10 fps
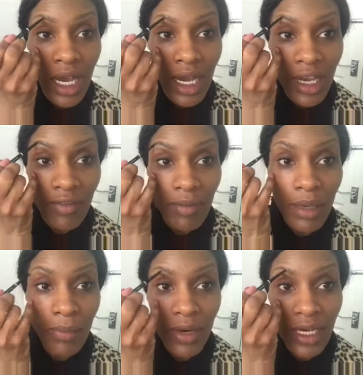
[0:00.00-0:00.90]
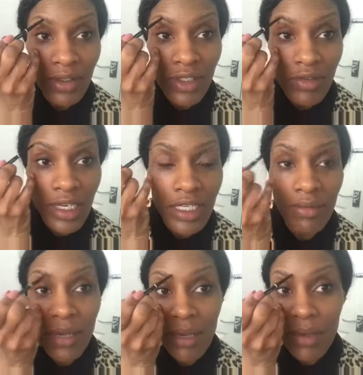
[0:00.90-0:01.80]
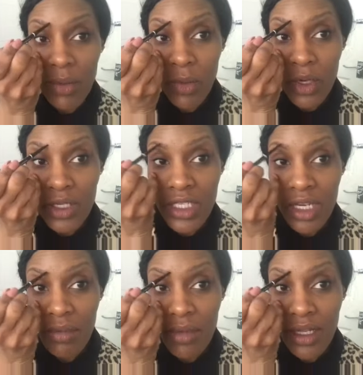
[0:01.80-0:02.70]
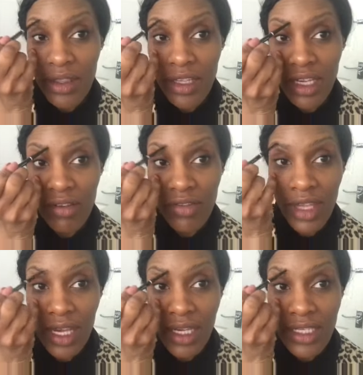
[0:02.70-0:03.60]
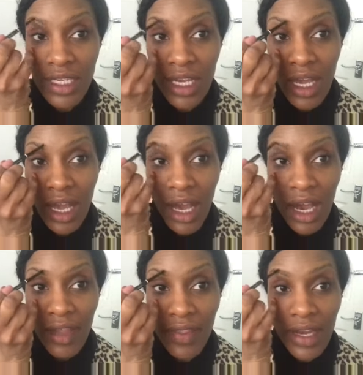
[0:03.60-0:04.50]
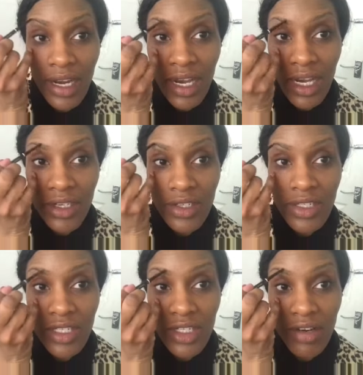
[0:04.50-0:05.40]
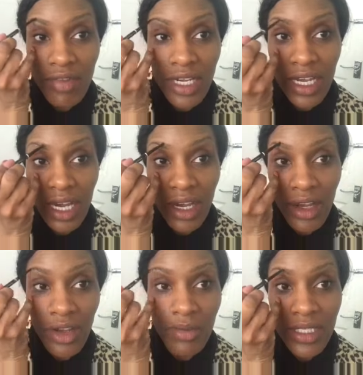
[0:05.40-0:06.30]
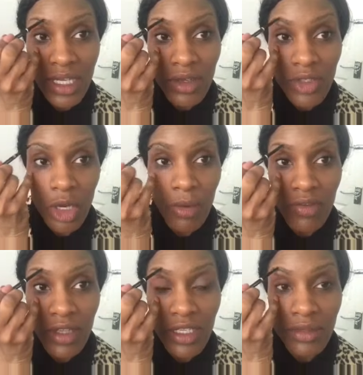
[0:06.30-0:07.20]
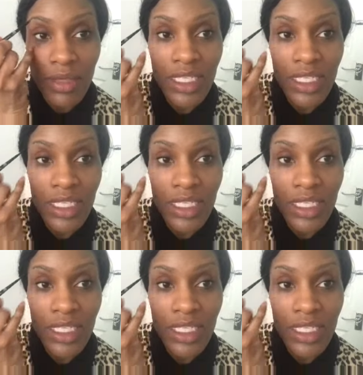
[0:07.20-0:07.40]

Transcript: I have my brows threaded maybe once a month, if that, and then I just generally at home stay on top of things